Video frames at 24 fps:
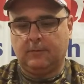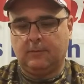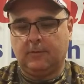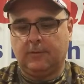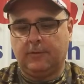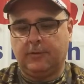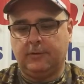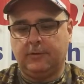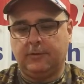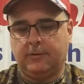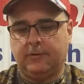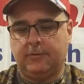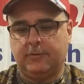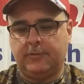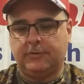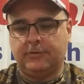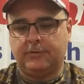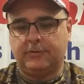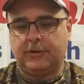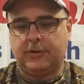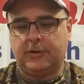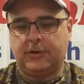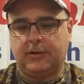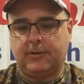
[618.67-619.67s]
What you do
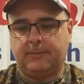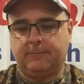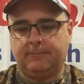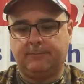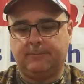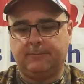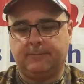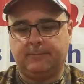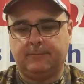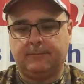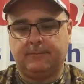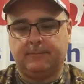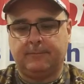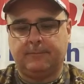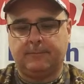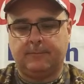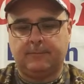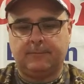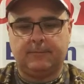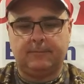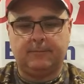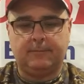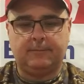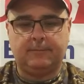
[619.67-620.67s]
is you're going to
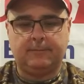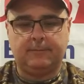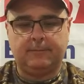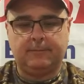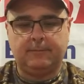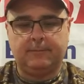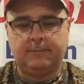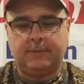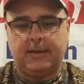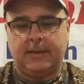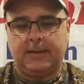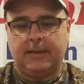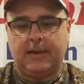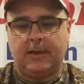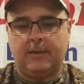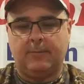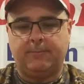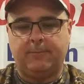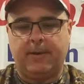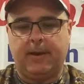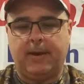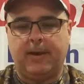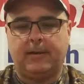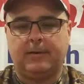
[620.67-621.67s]
take it out of
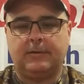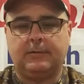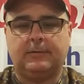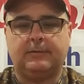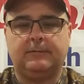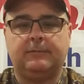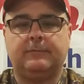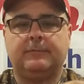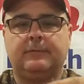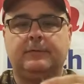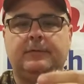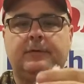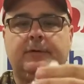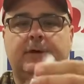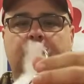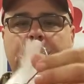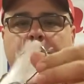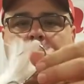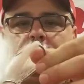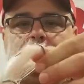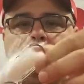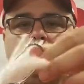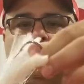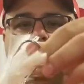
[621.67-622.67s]
the bag. You
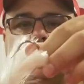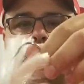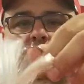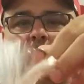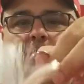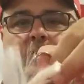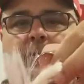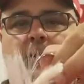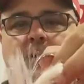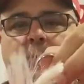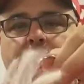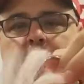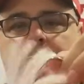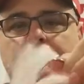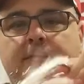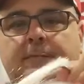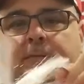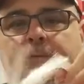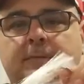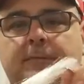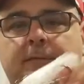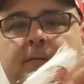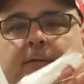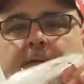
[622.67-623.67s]
got two hooks here.
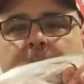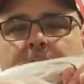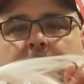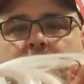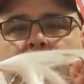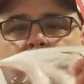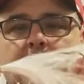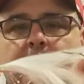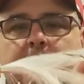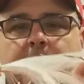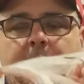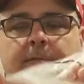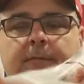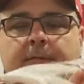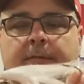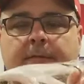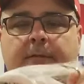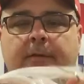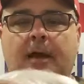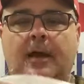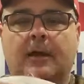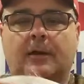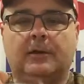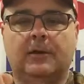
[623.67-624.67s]

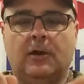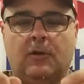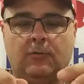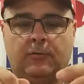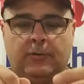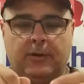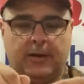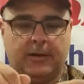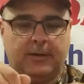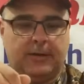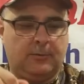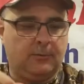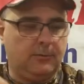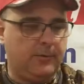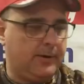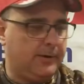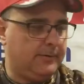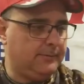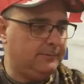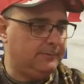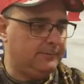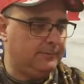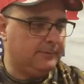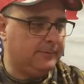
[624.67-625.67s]
Not going
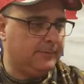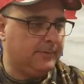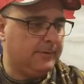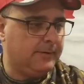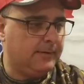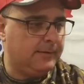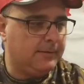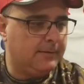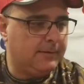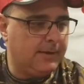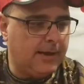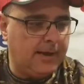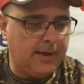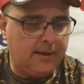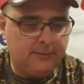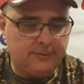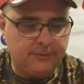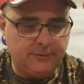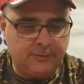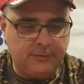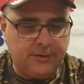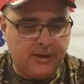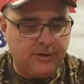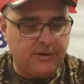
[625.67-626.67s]
anywhere. Now,
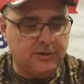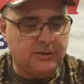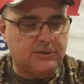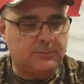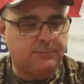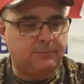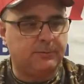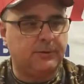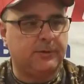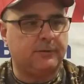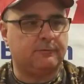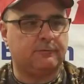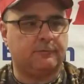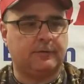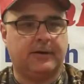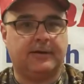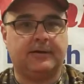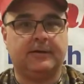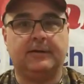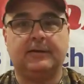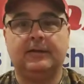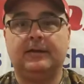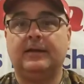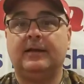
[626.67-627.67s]
you get your split ring.